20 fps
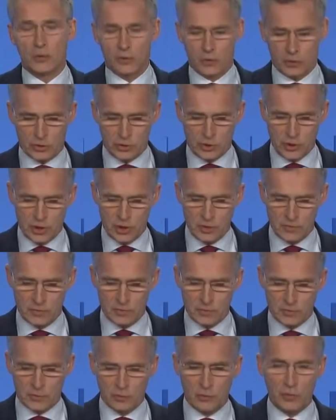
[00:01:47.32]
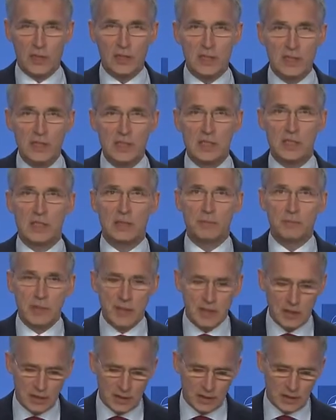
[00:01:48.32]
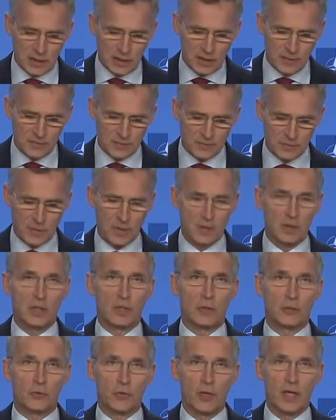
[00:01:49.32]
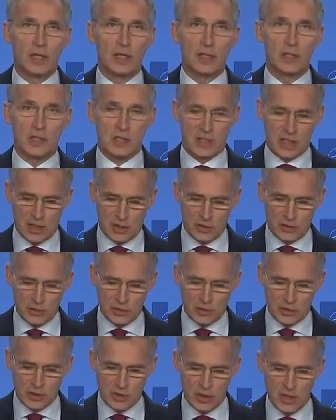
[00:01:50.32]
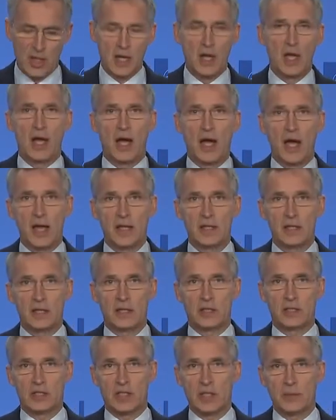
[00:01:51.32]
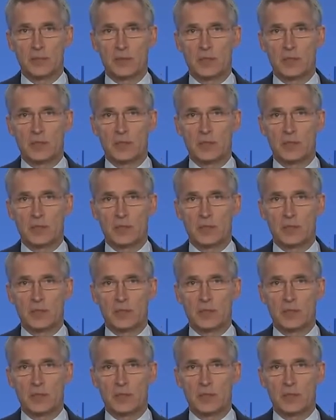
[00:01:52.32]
NATO Secretary General Jens Stoltenberg, however, said on Friday that he regretted the vote,